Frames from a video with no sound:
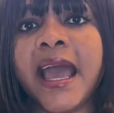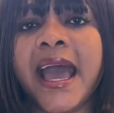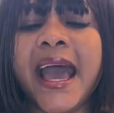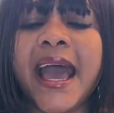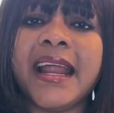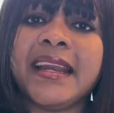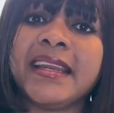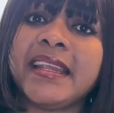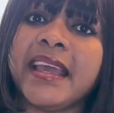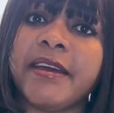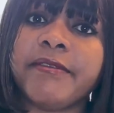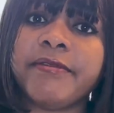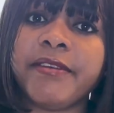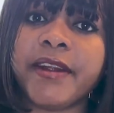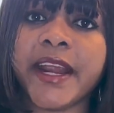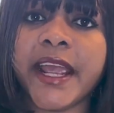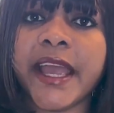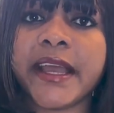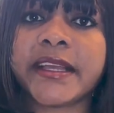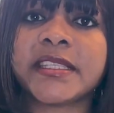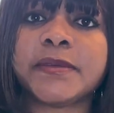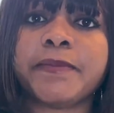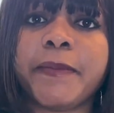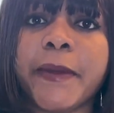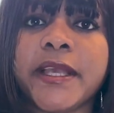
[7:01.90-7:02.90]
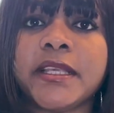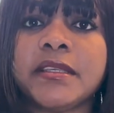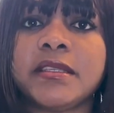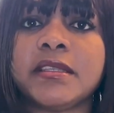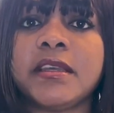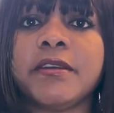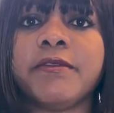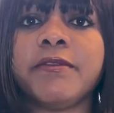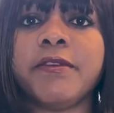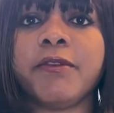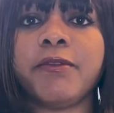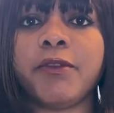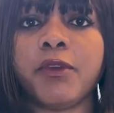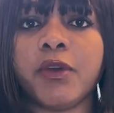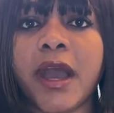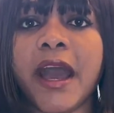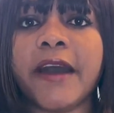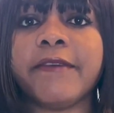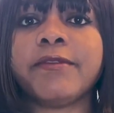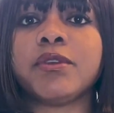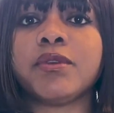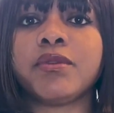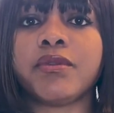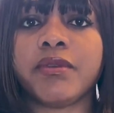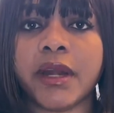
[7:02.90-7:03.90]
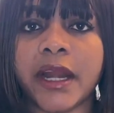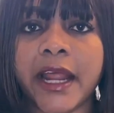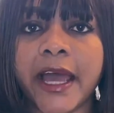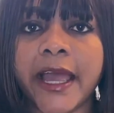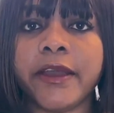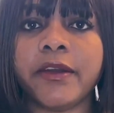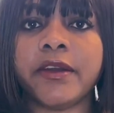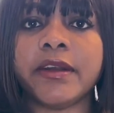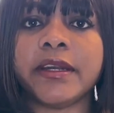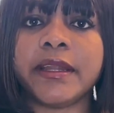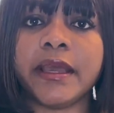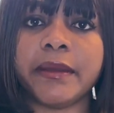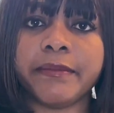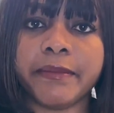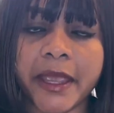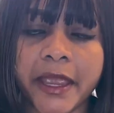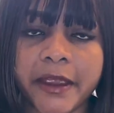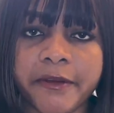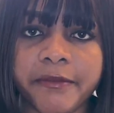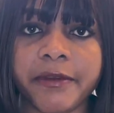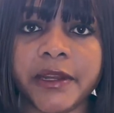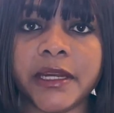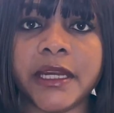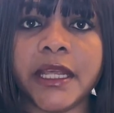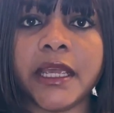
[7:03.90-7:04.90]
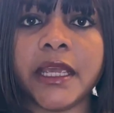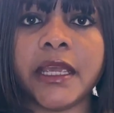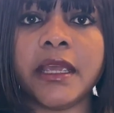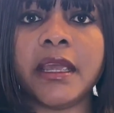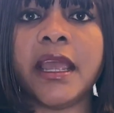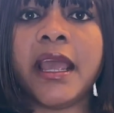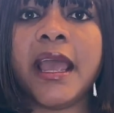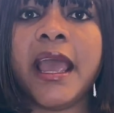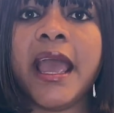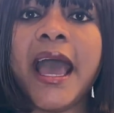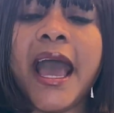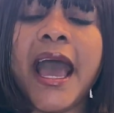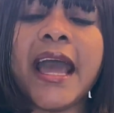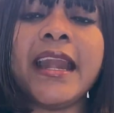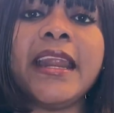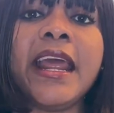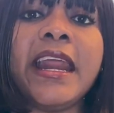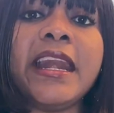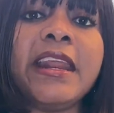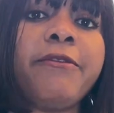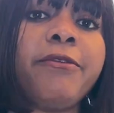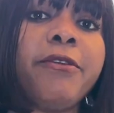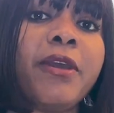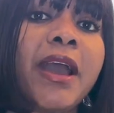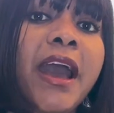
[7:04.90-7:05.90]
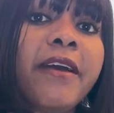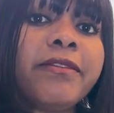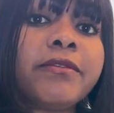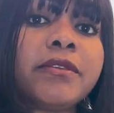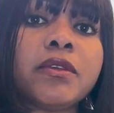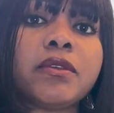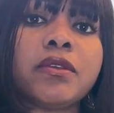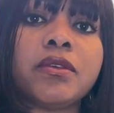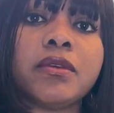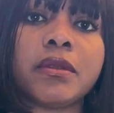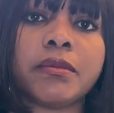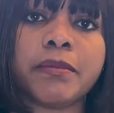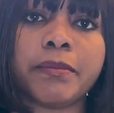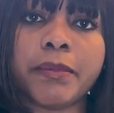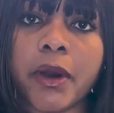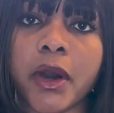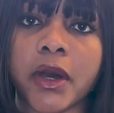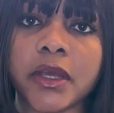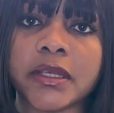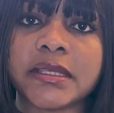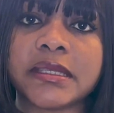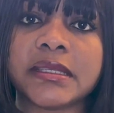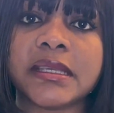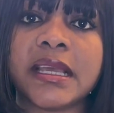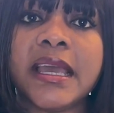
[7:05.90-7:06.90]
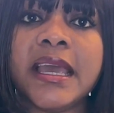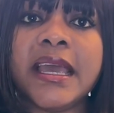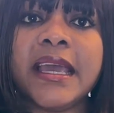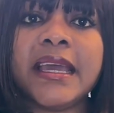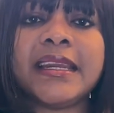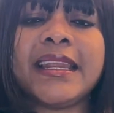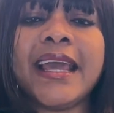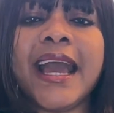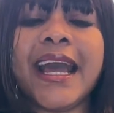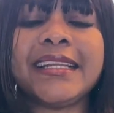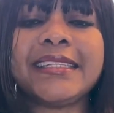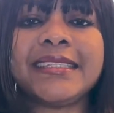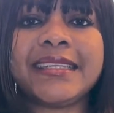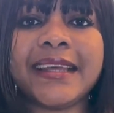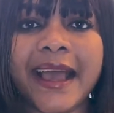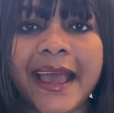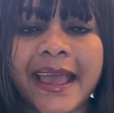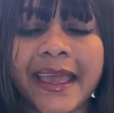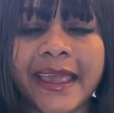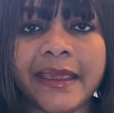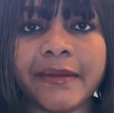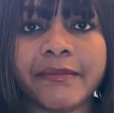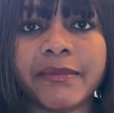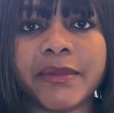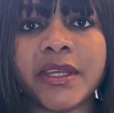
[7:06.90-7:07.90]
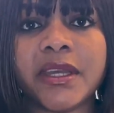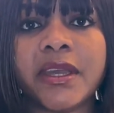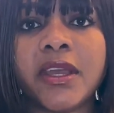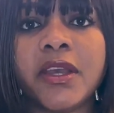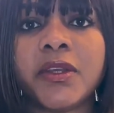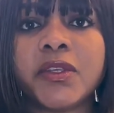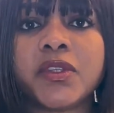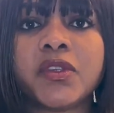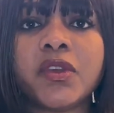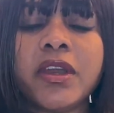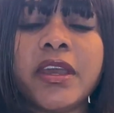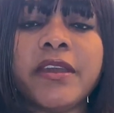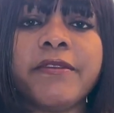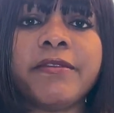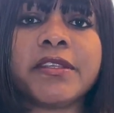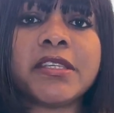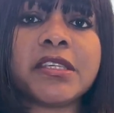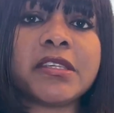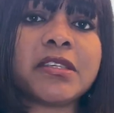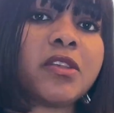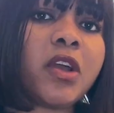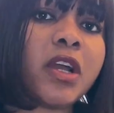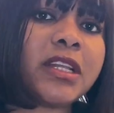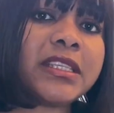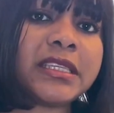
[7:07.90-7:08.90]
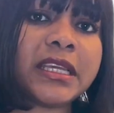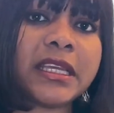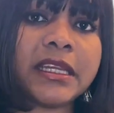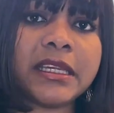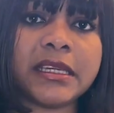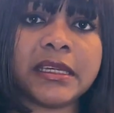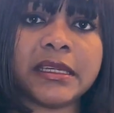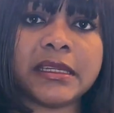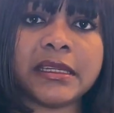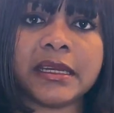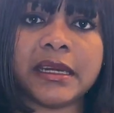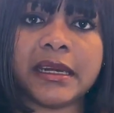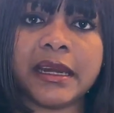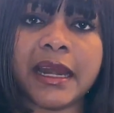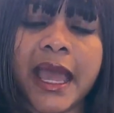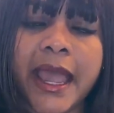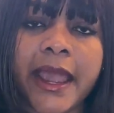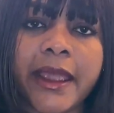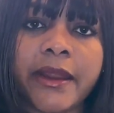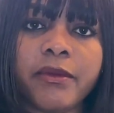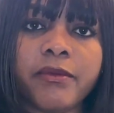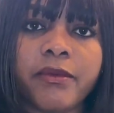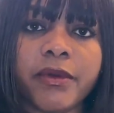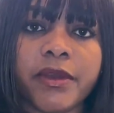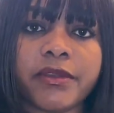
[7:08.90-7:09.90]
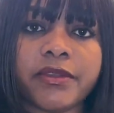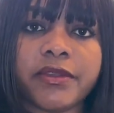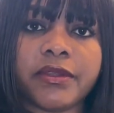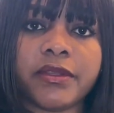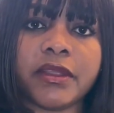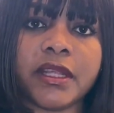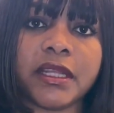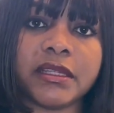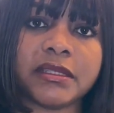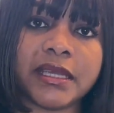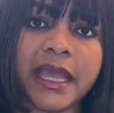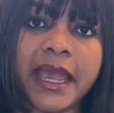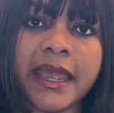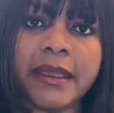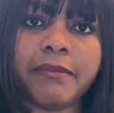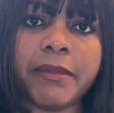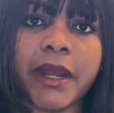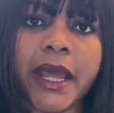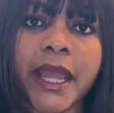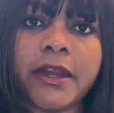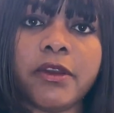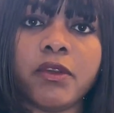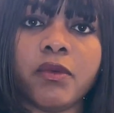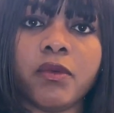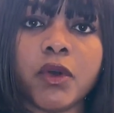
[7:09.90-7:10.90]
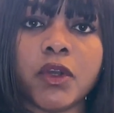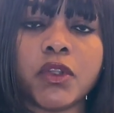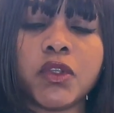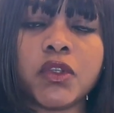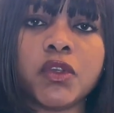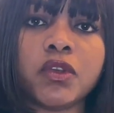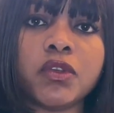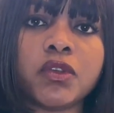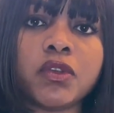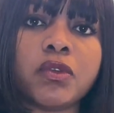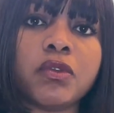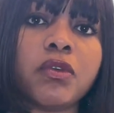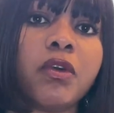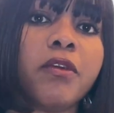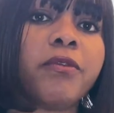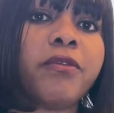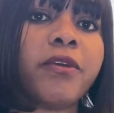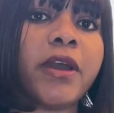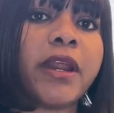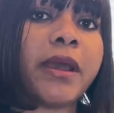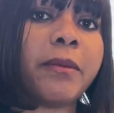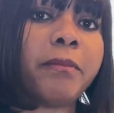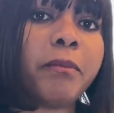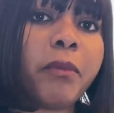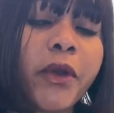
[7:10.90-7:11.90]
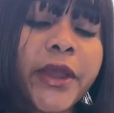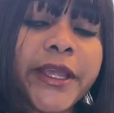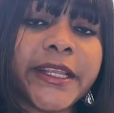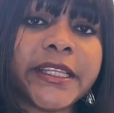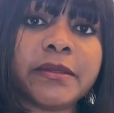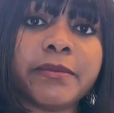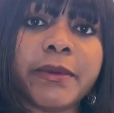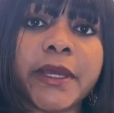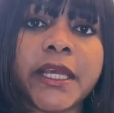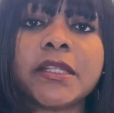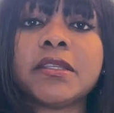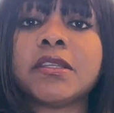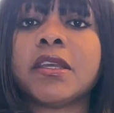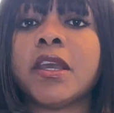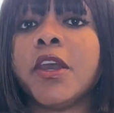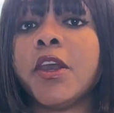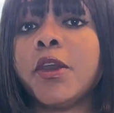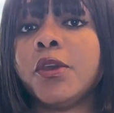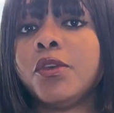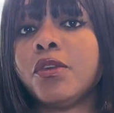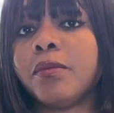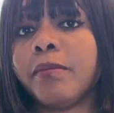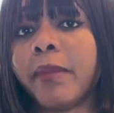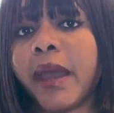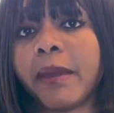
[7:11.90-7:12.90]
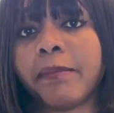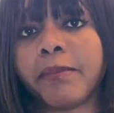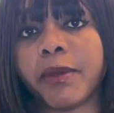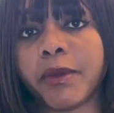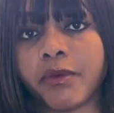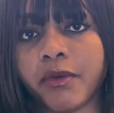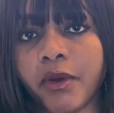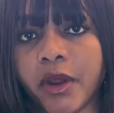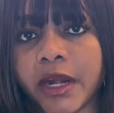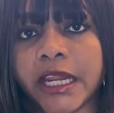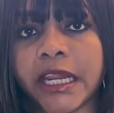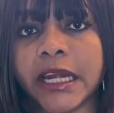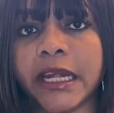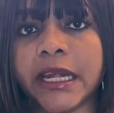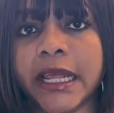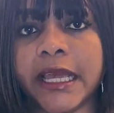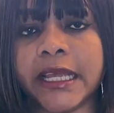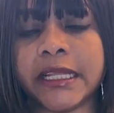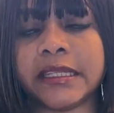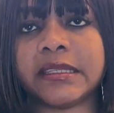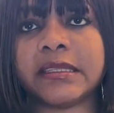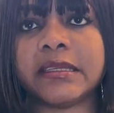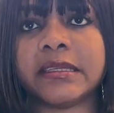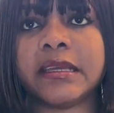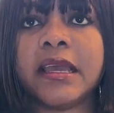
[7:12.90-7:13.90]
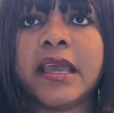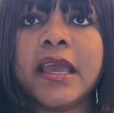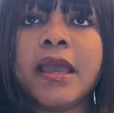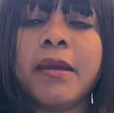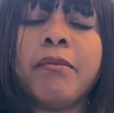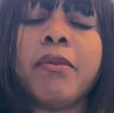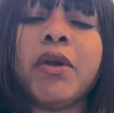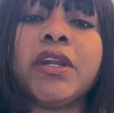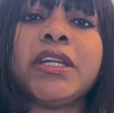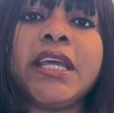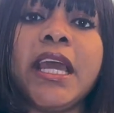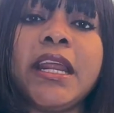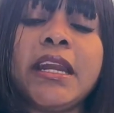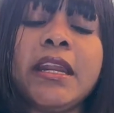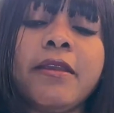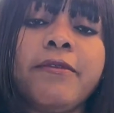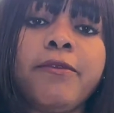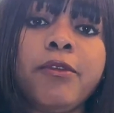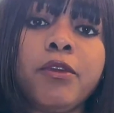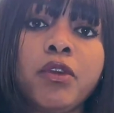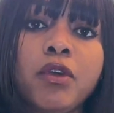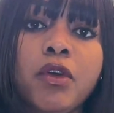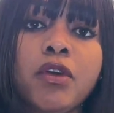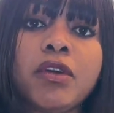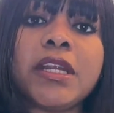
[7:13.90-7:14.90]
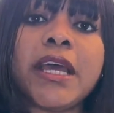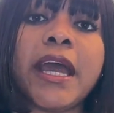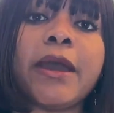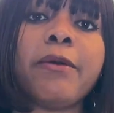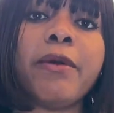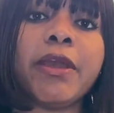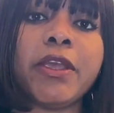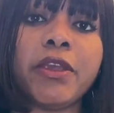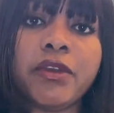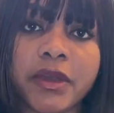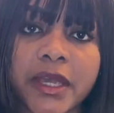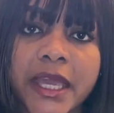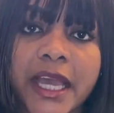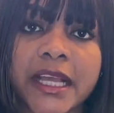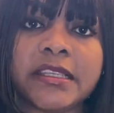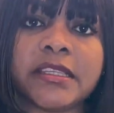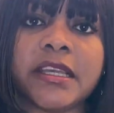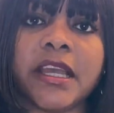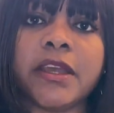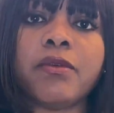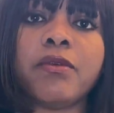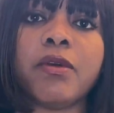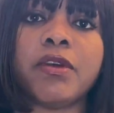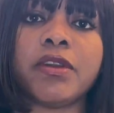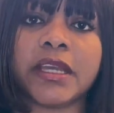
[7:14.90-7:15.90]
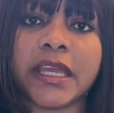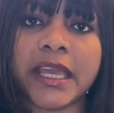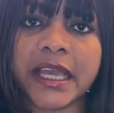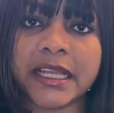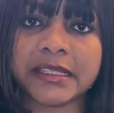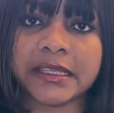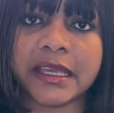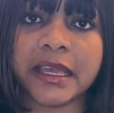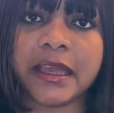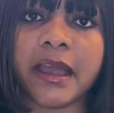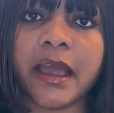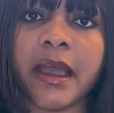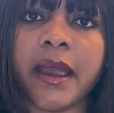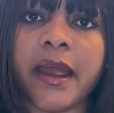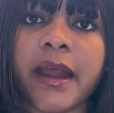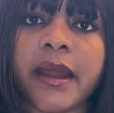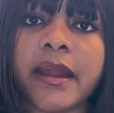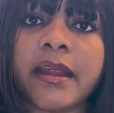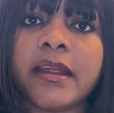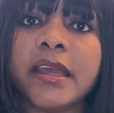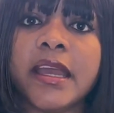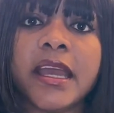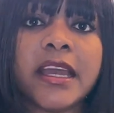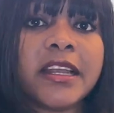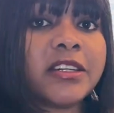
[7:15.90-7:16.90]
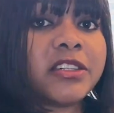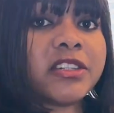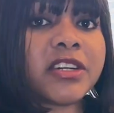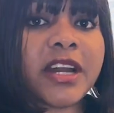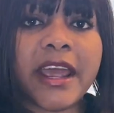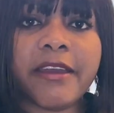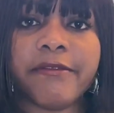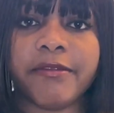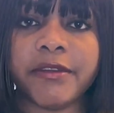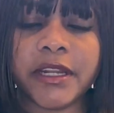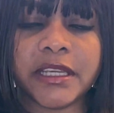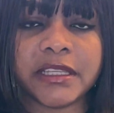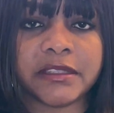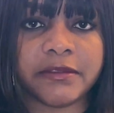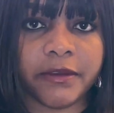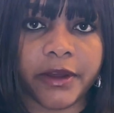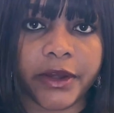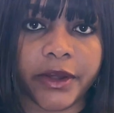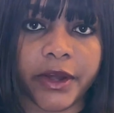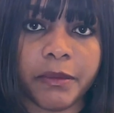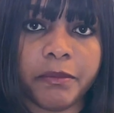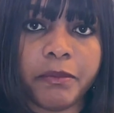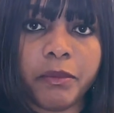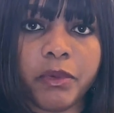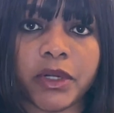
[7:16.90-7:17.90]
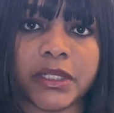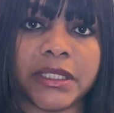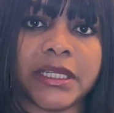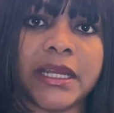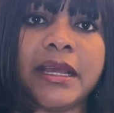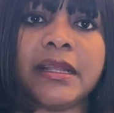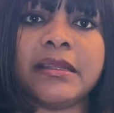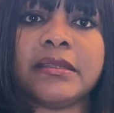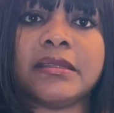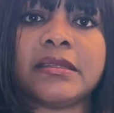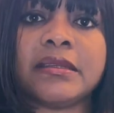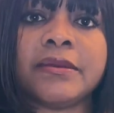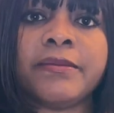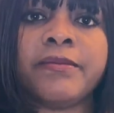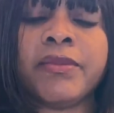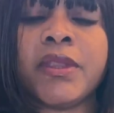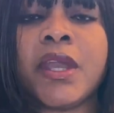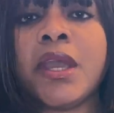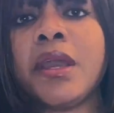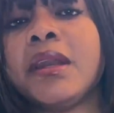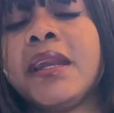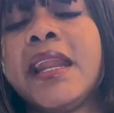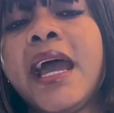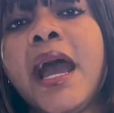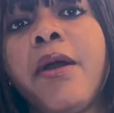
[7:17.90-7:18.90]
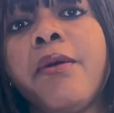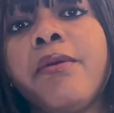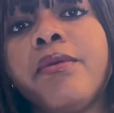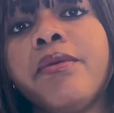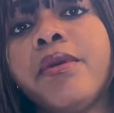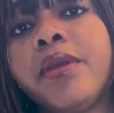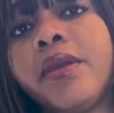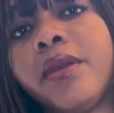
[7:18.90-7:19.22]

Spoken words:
And they are very expensive if you have to rely on them every day. And then if you have to do the bus, they are timed. So if it is not in line with the timeline you want to use to go for an appointment, you might be running late. But then if you know that when you get here, you want to get a car, driving is very important. Now,